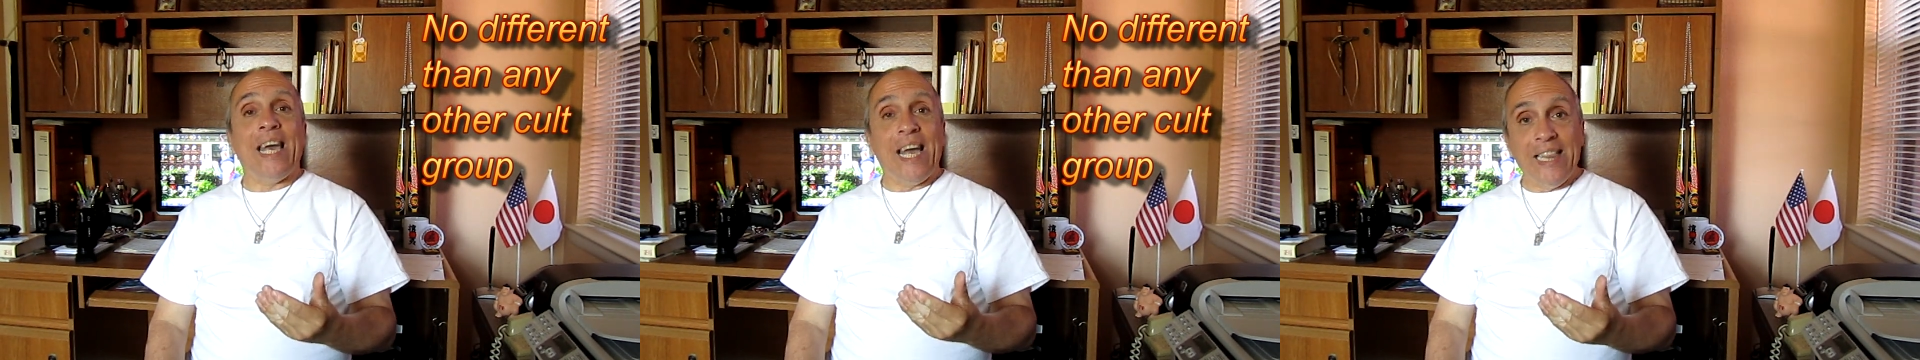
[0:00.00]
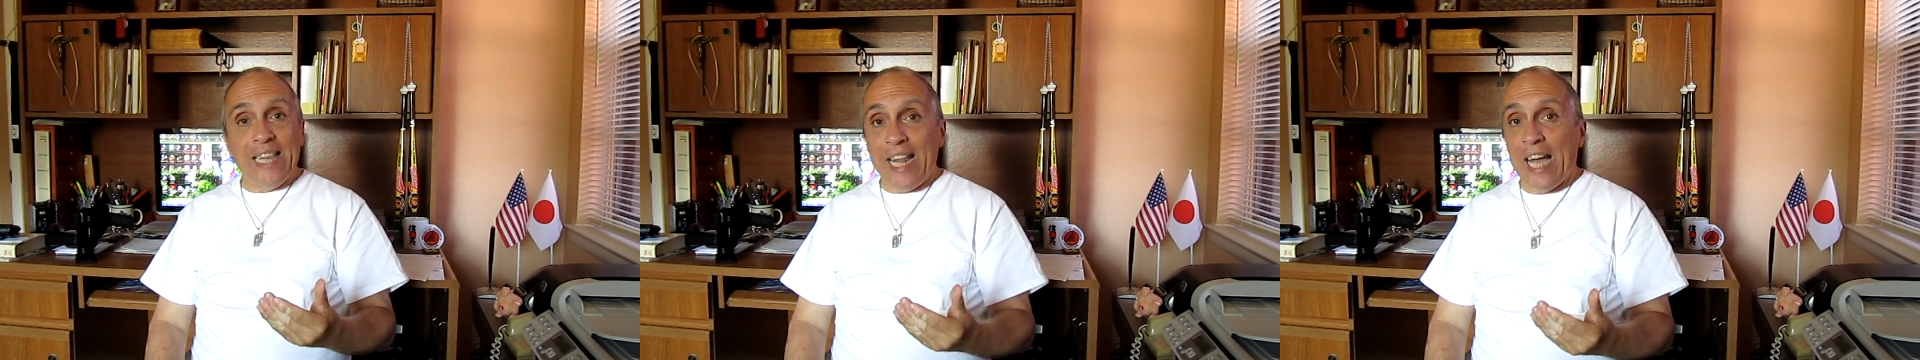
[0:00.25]

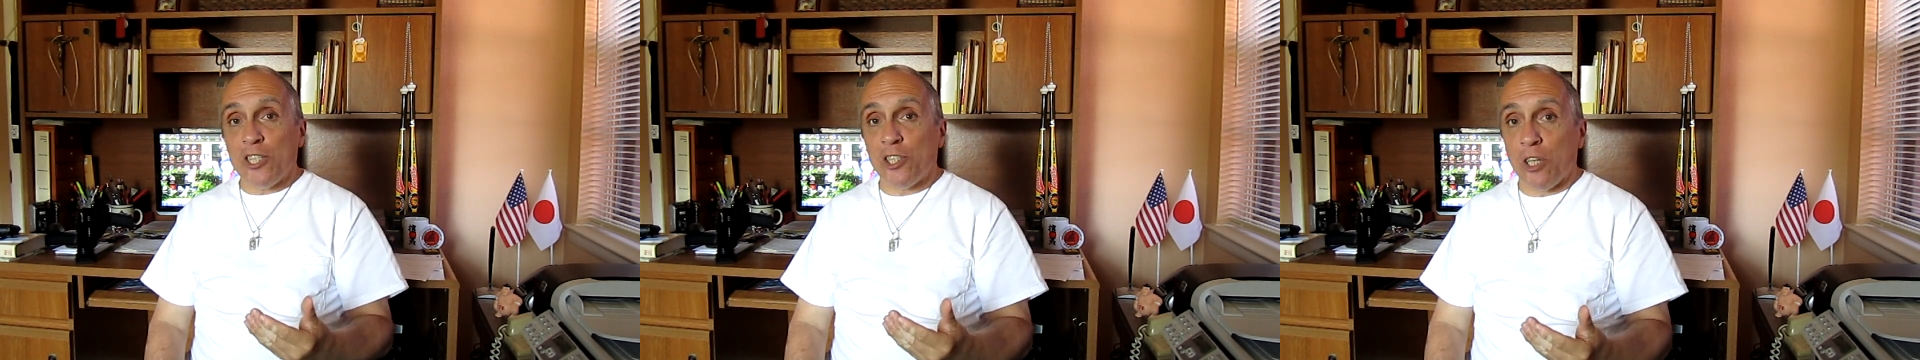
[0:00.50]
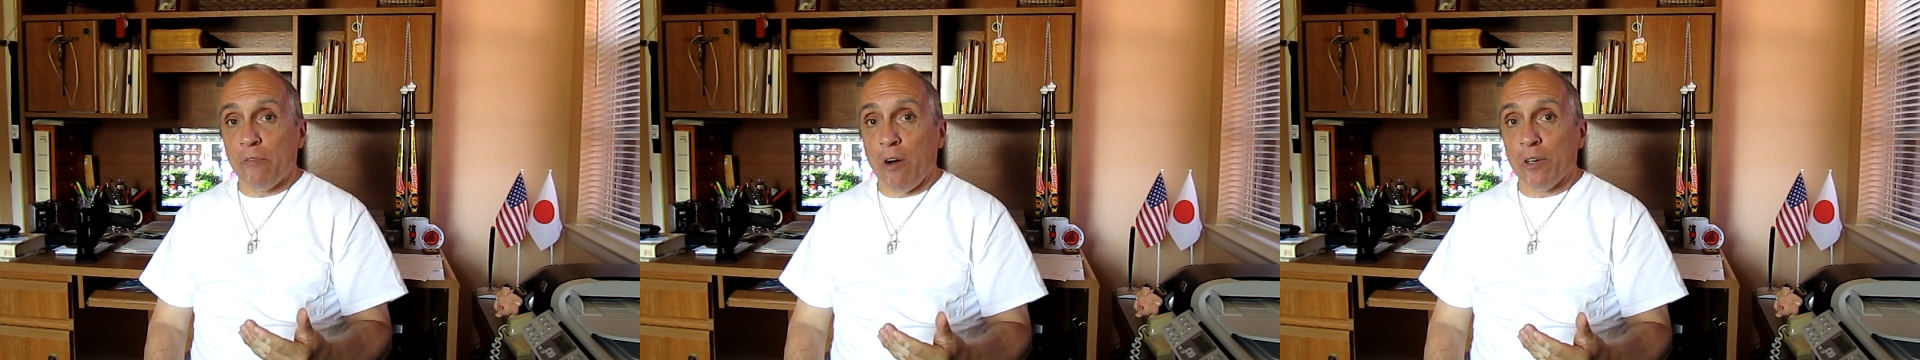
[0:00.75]
in the
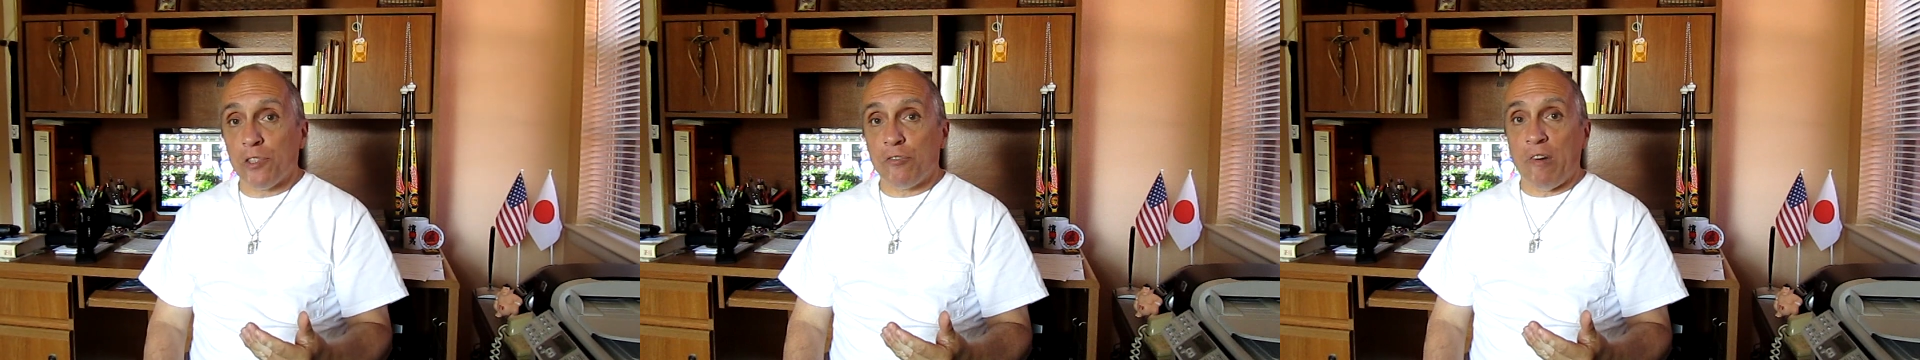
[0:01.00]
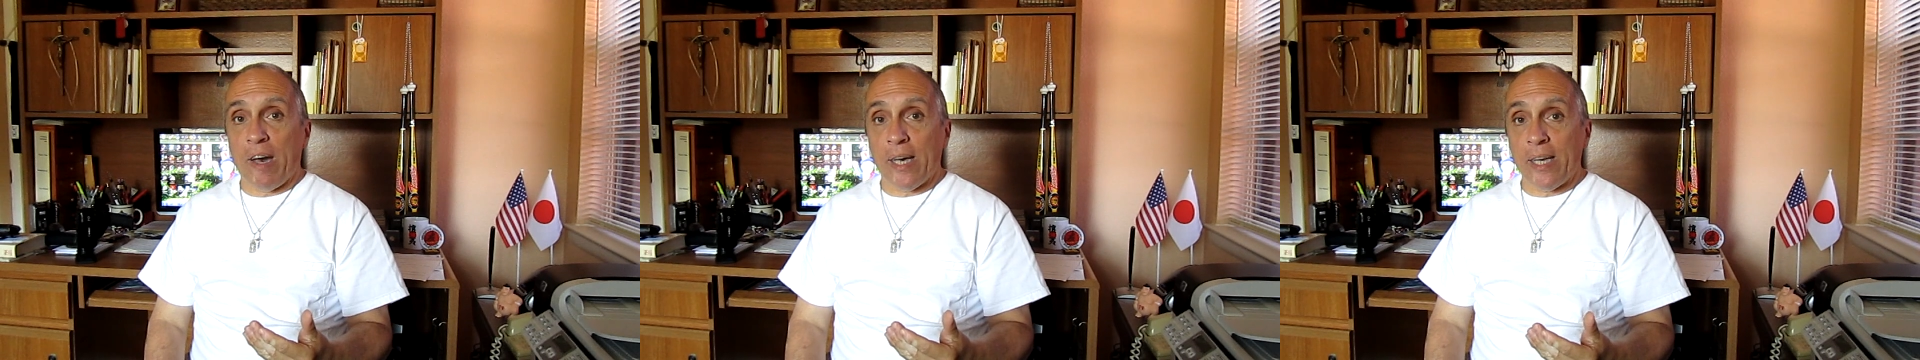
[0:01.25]
nation of
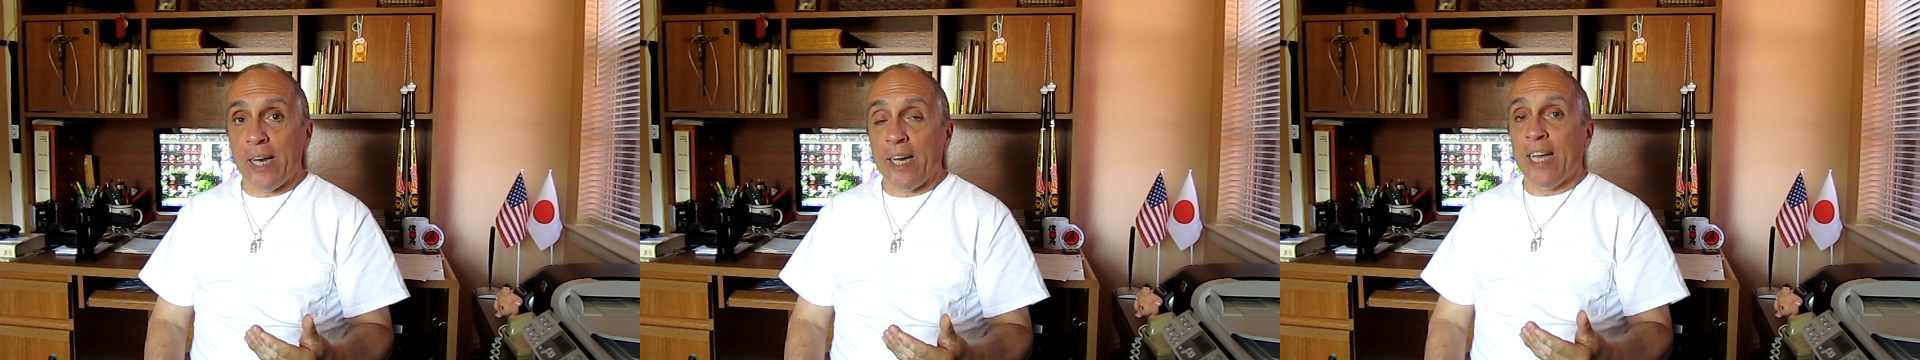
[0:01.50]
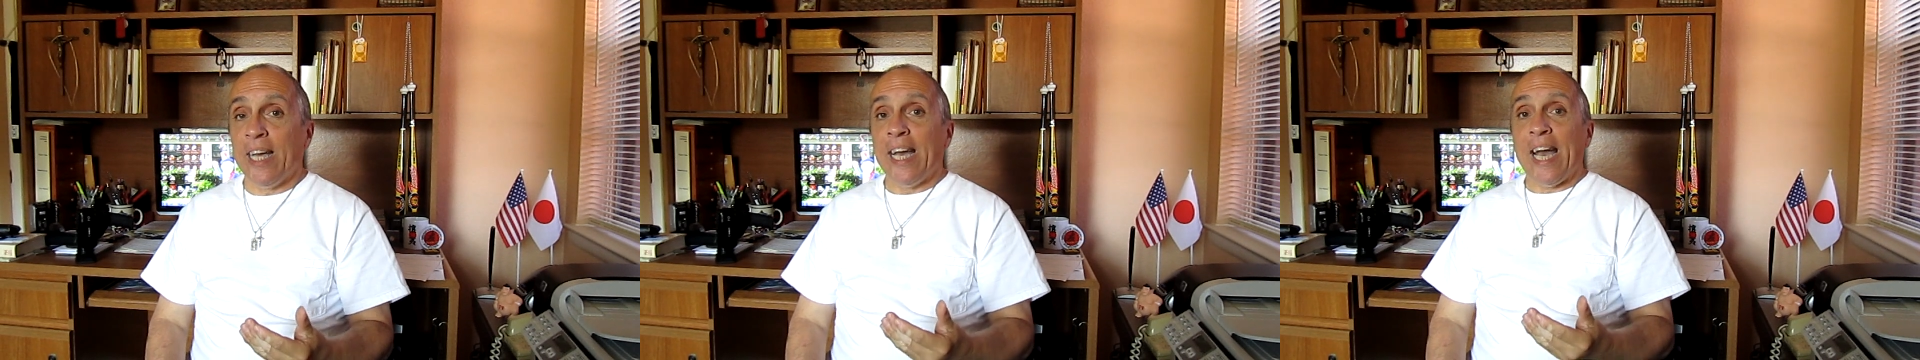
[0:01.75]
Australia